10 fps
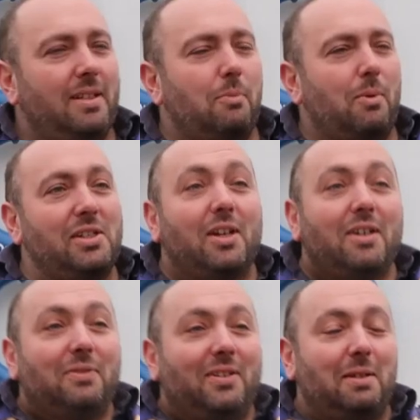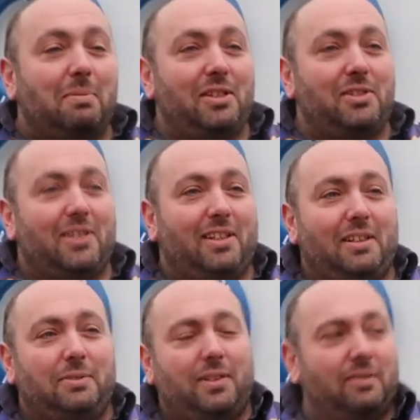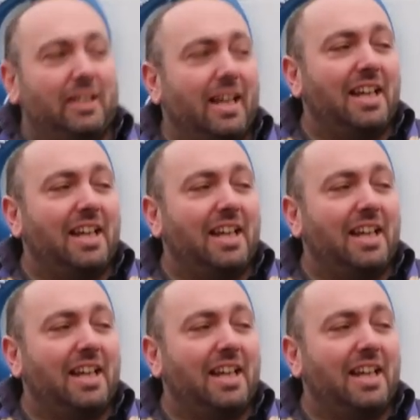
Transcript: Why is Earth the only place you can light a fire on?